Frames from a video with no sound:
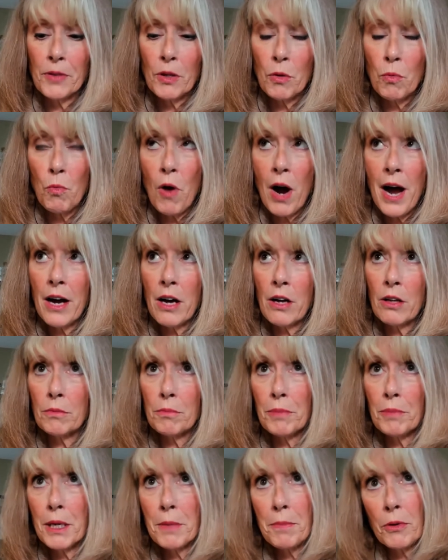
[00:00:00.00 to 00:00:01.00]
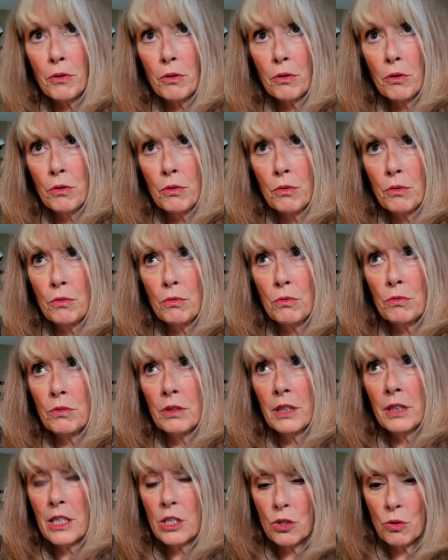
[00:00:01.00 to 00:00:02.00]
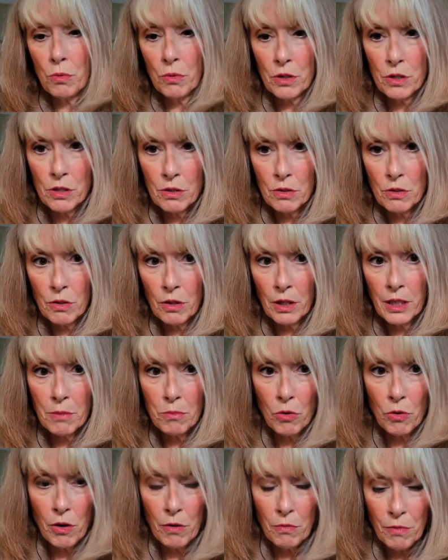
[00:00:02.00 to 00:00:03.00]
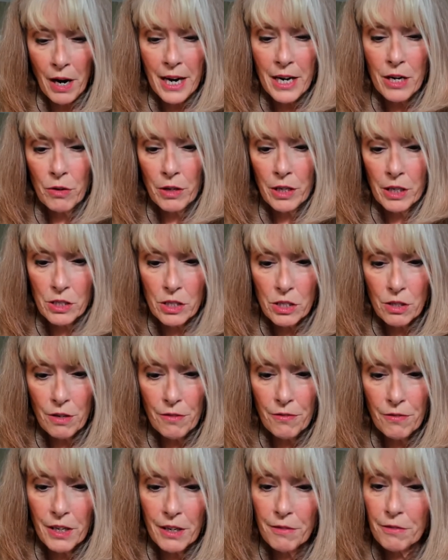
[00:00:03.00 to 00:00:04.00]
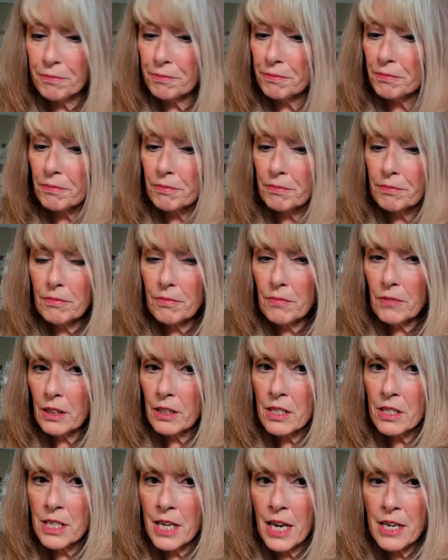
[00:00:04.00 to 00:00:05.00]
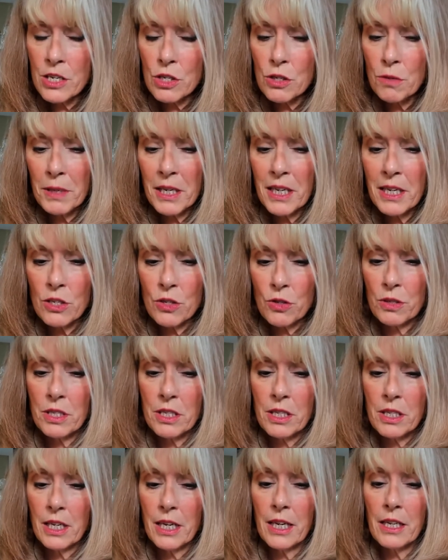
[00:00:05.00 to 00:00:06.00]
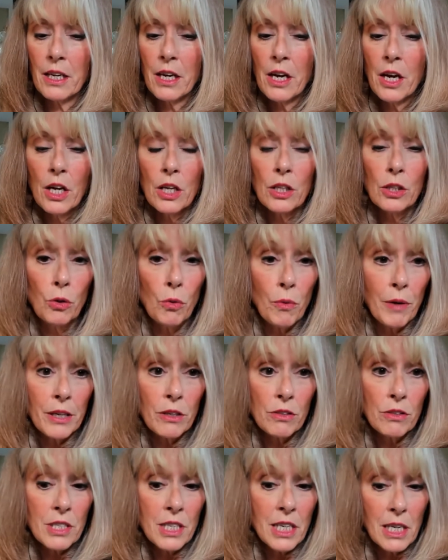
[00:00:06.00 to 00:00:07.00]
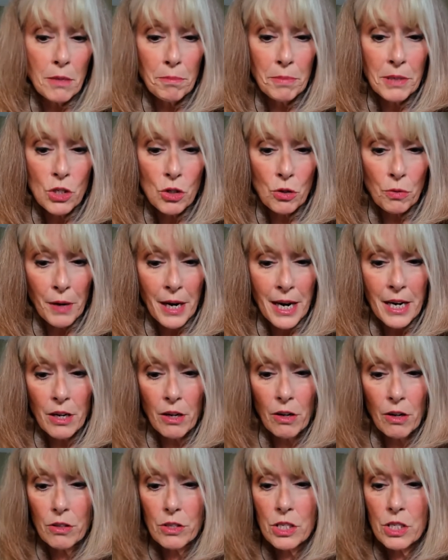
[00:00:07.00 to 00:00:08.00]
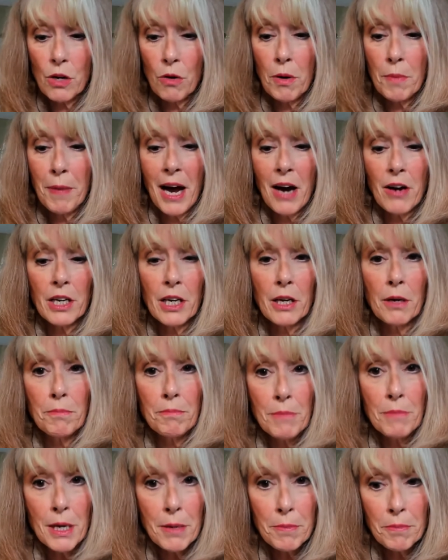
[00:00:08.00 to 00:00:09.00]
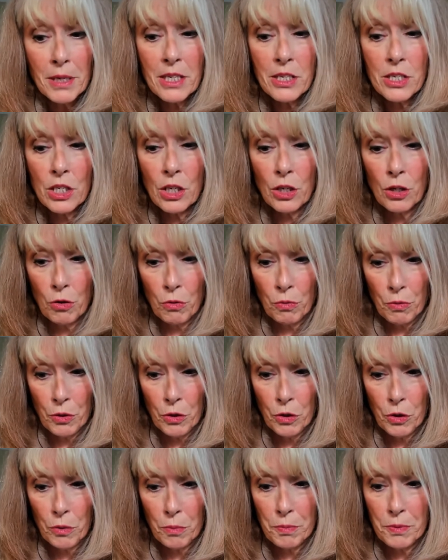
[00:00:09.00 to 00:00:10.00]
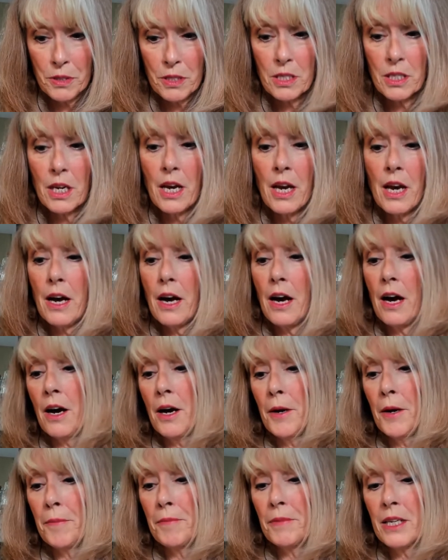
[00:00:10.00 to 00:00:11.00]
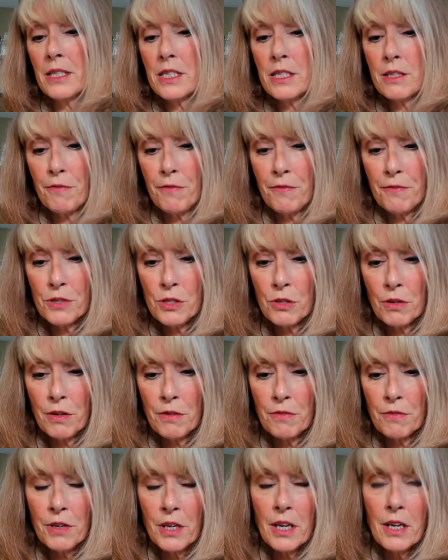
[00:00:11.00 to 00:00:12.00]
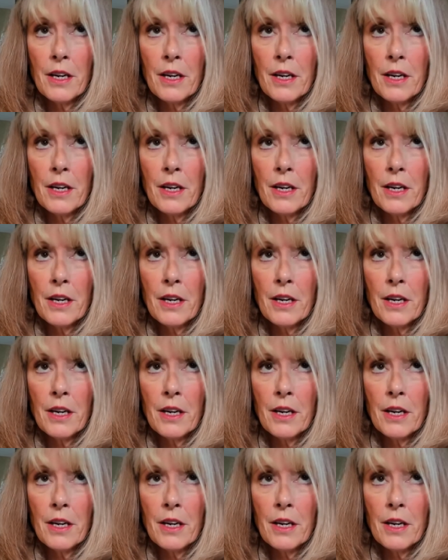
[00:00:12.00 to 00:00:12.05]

While people who lean more right or conservative tend to be interested in loyalty and betrayal. So about commitment to groups. It's the sort of